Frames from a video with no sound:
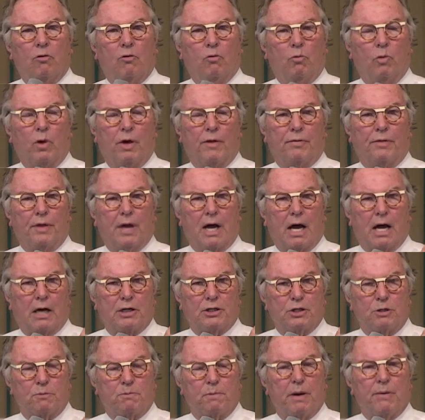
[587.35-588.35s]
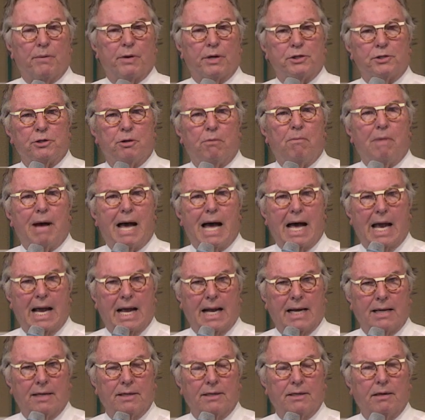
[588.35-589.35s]
with a spiritual
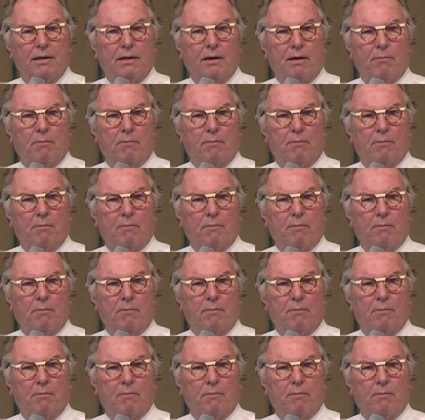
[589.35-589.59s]
mind.